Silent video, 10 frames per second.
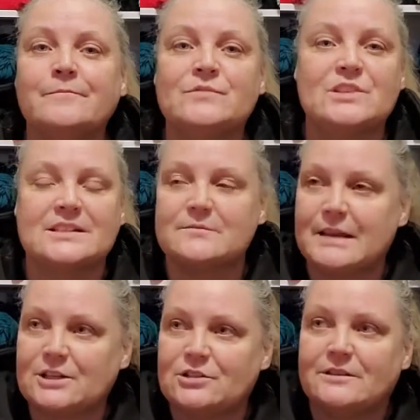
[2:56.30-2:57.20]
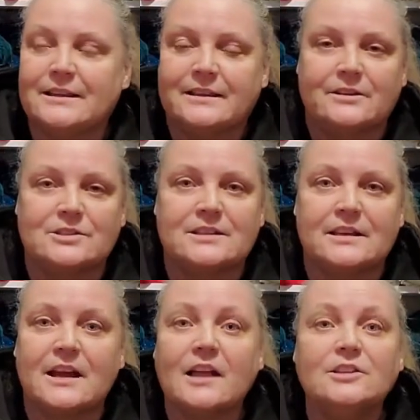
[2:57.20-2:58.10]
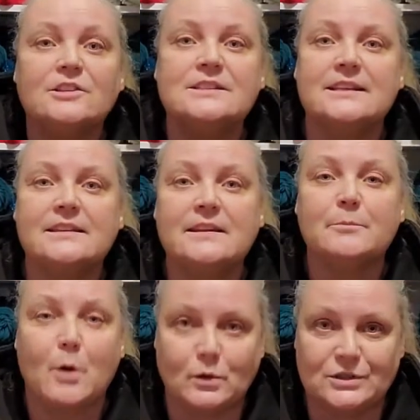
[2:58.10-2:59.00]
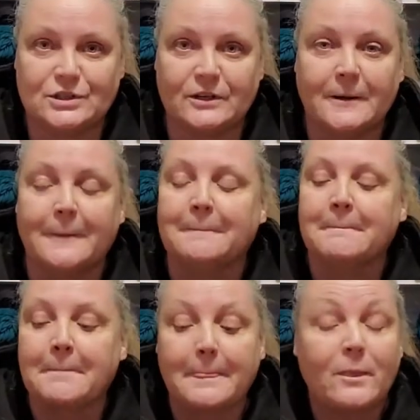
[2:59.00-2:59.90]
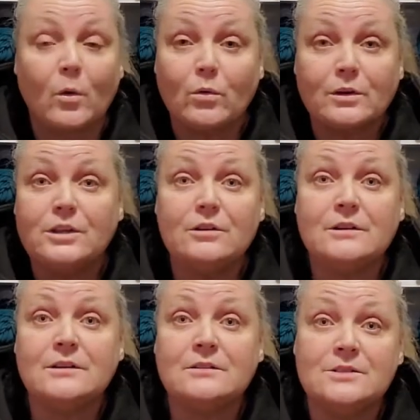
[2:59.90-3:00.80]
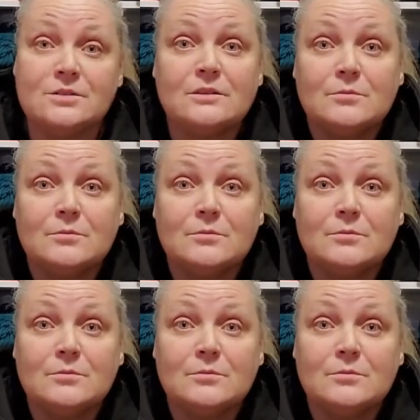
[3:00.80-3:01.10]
Just make sure that there's the colors in the poster or you can do the